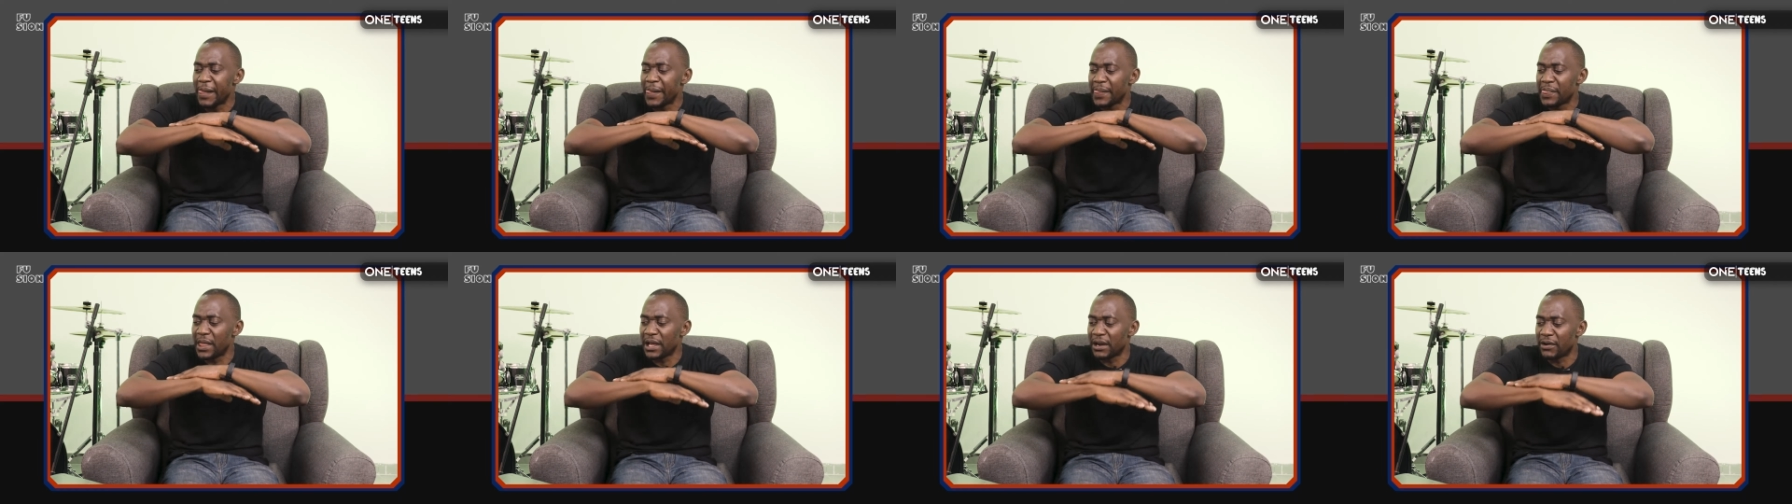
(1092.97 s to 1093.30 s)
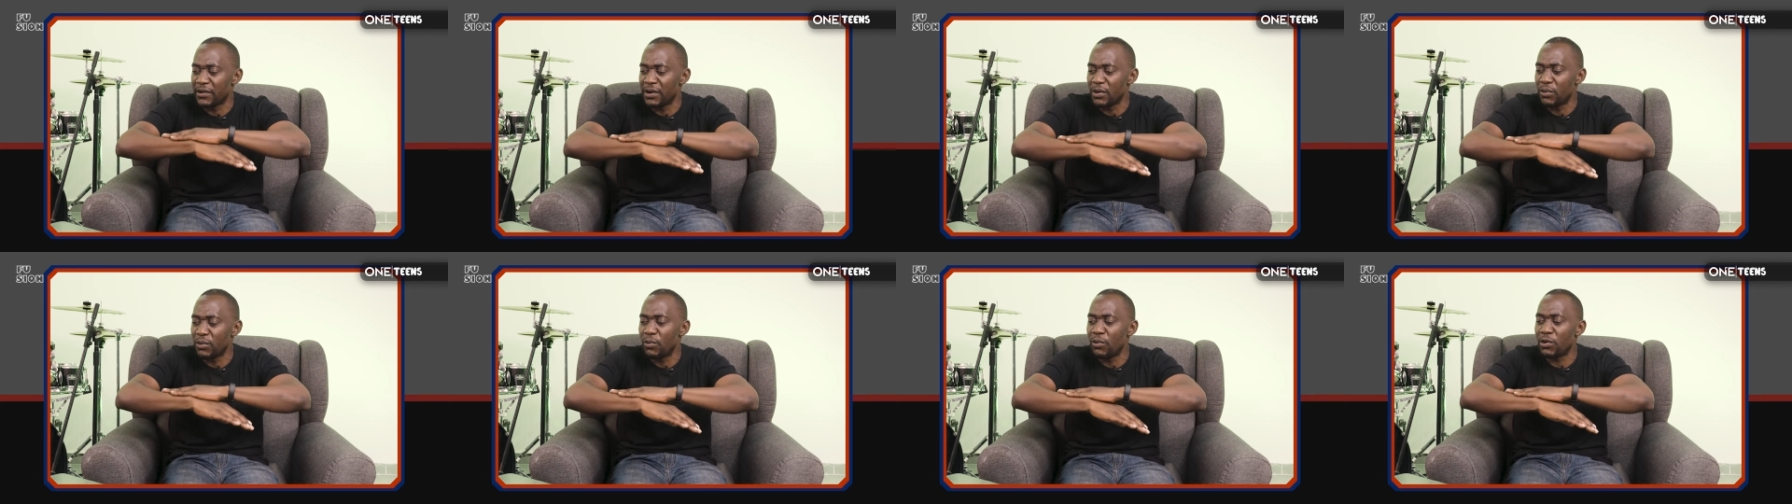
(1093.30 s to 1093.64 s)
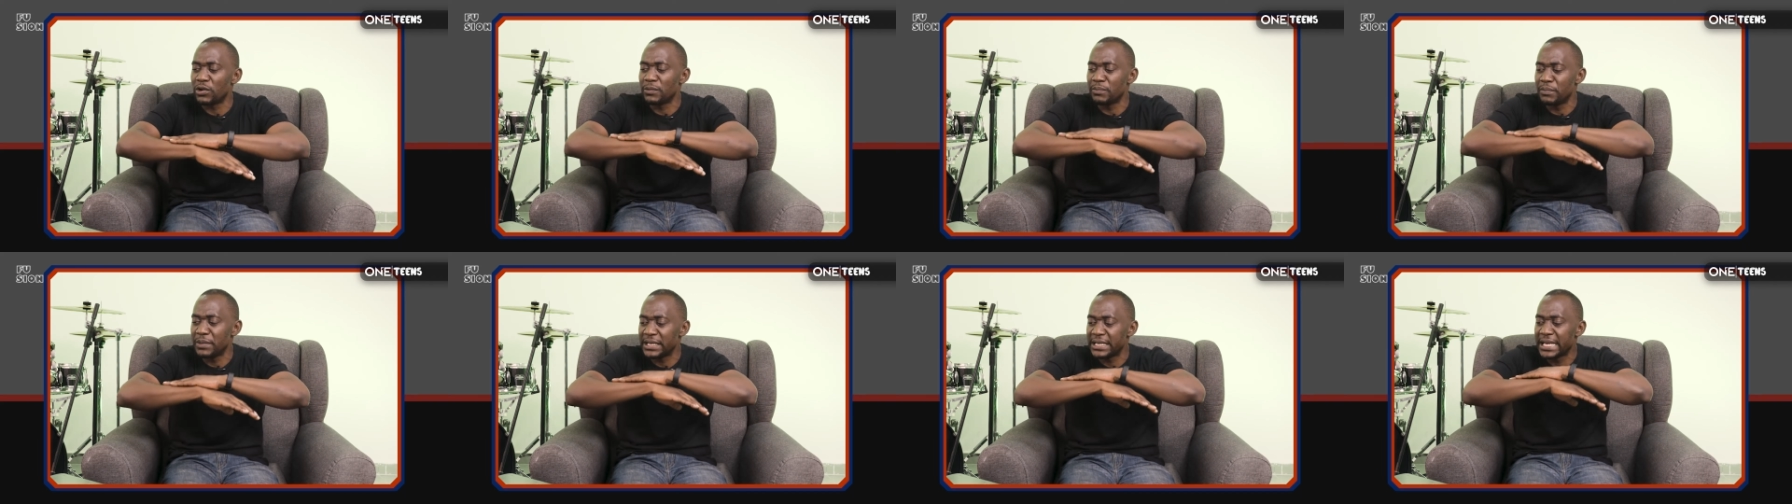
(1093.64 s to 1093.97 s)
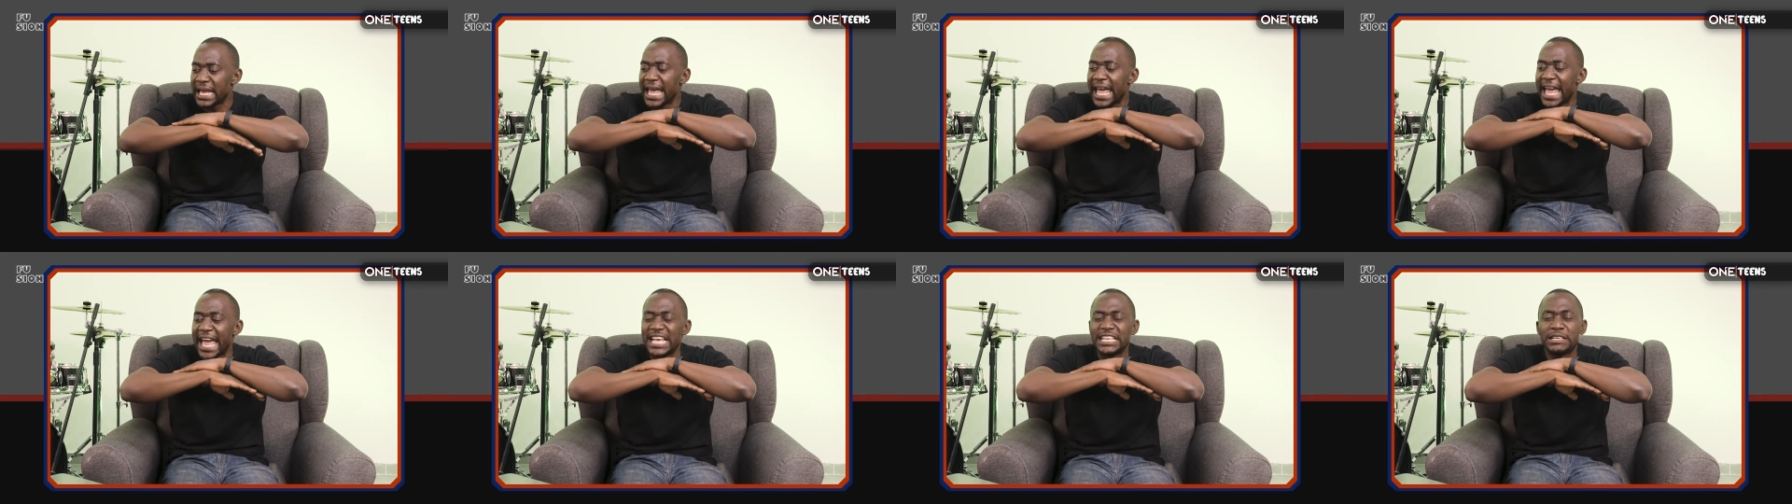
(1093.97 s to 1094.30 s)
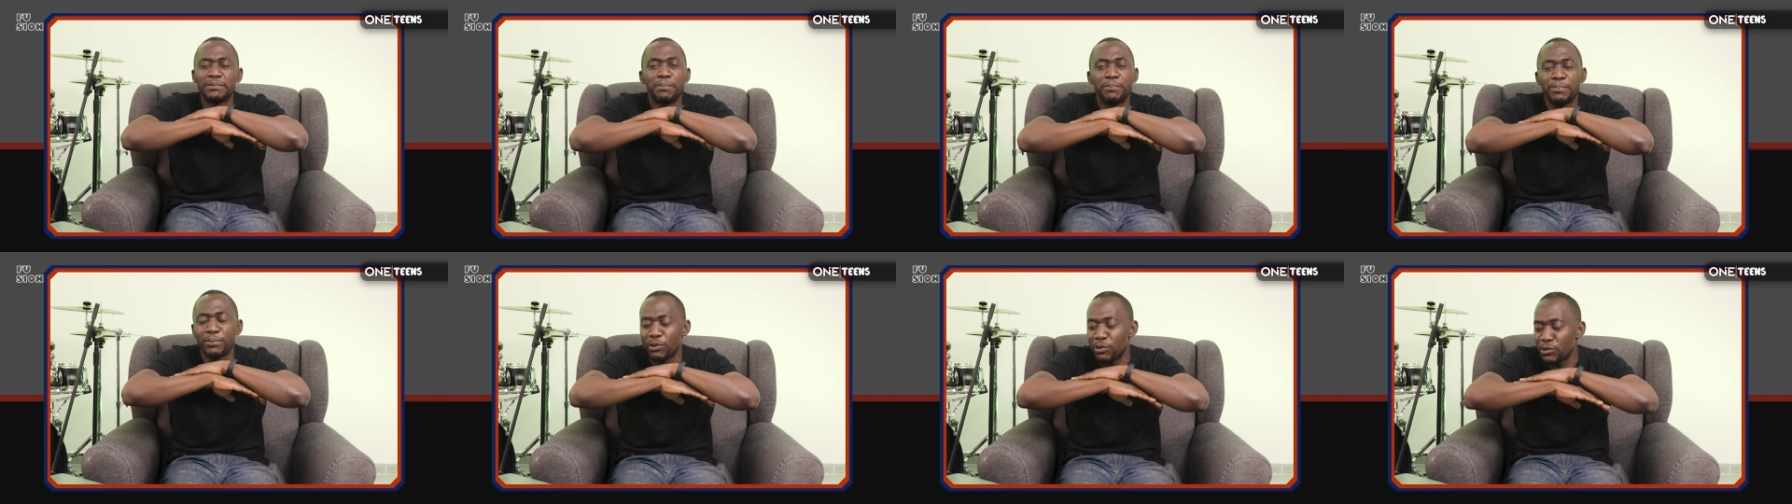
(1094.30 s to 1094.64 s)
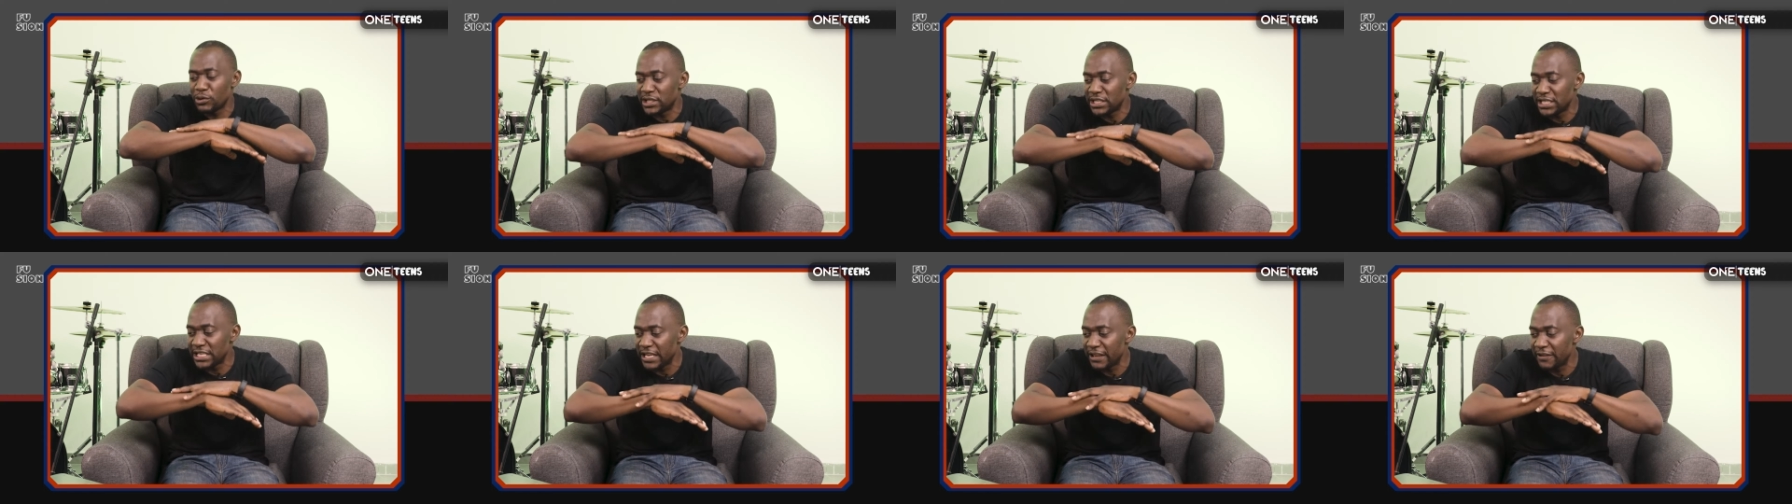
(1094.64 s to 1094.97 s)
the Greek word means
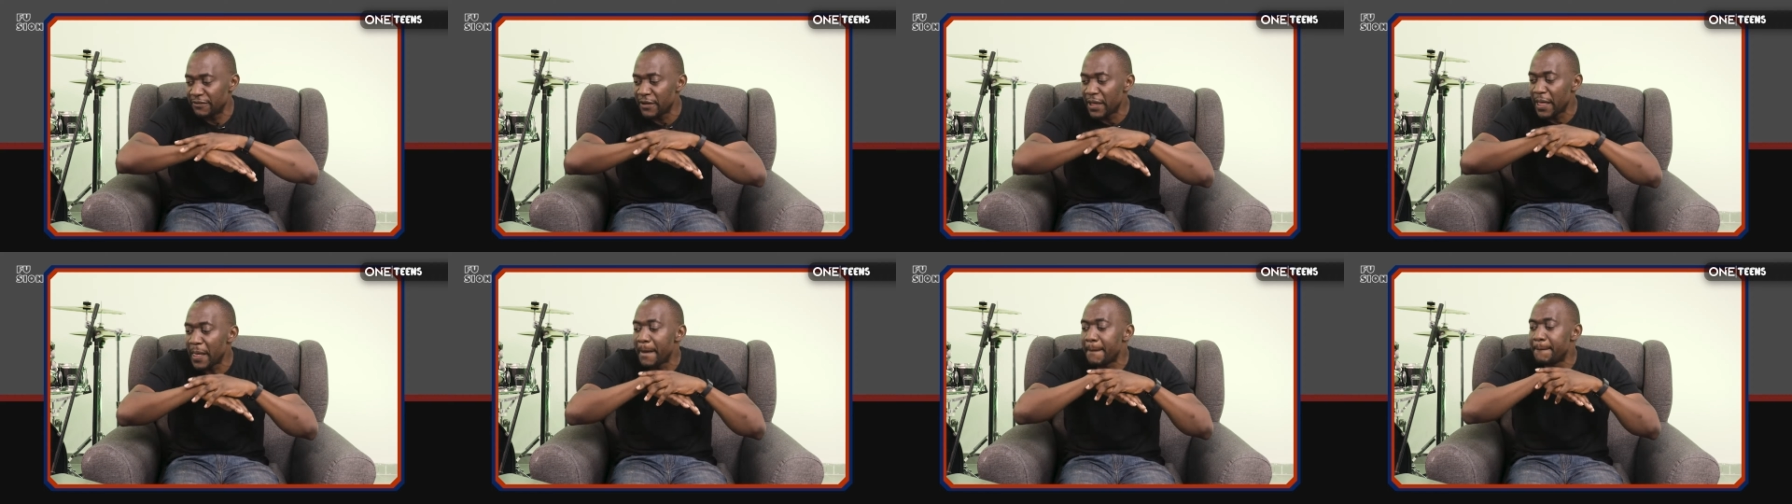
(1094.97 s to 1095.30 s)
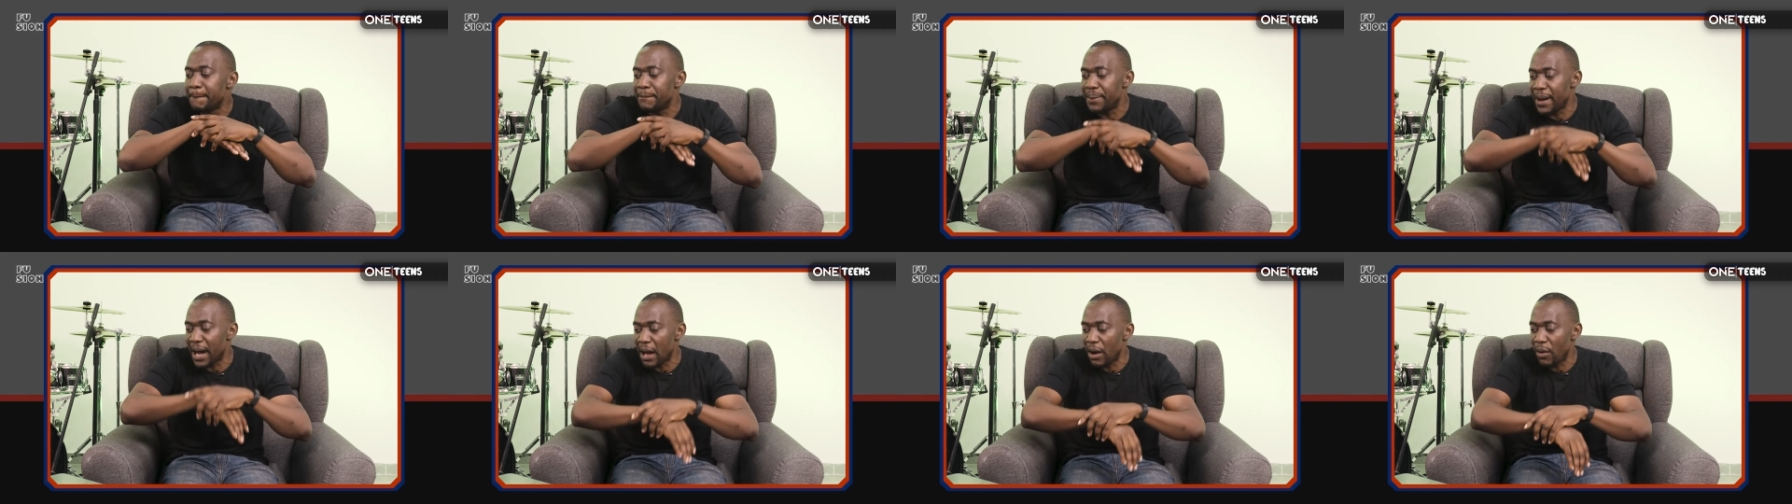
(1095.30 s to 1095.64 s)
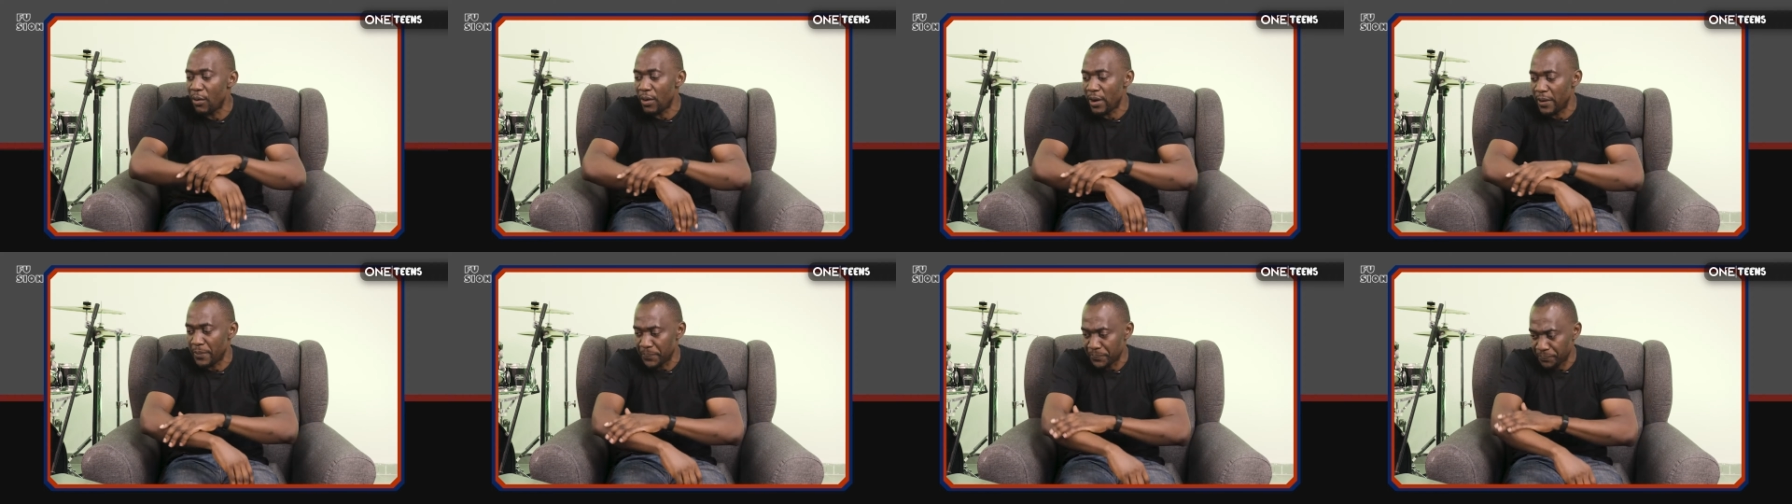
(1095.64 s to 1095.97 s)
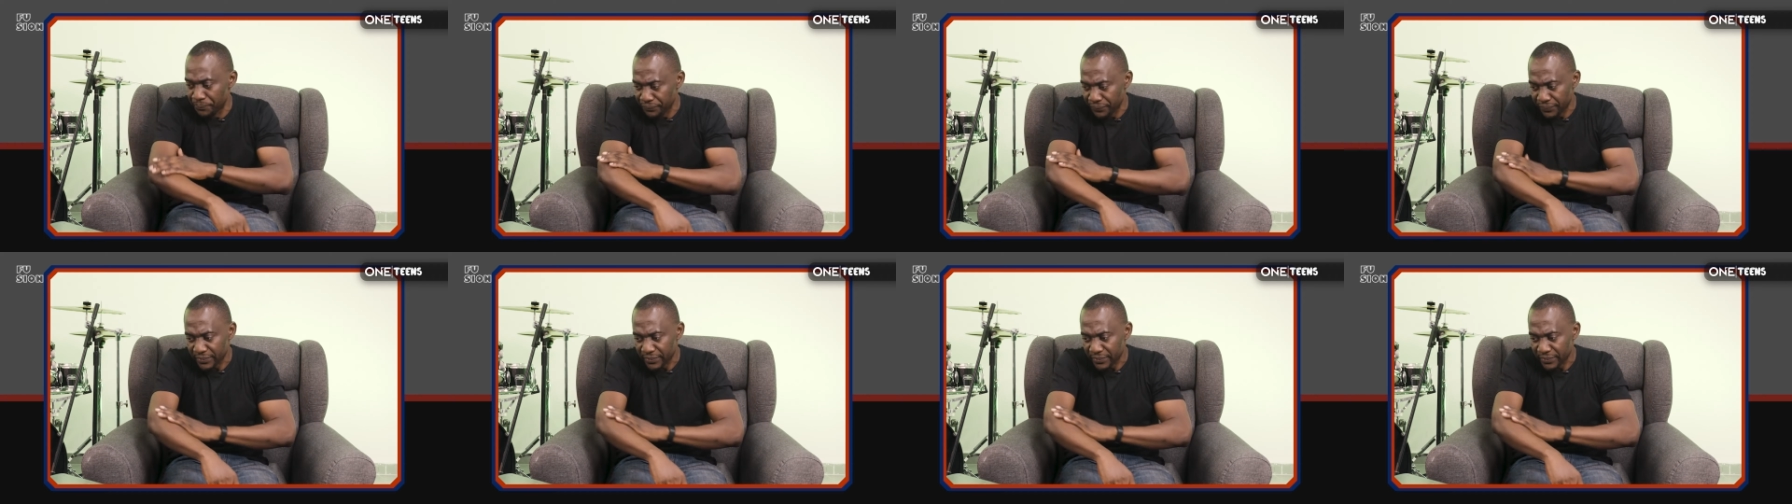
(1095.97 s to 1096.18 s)
explosive power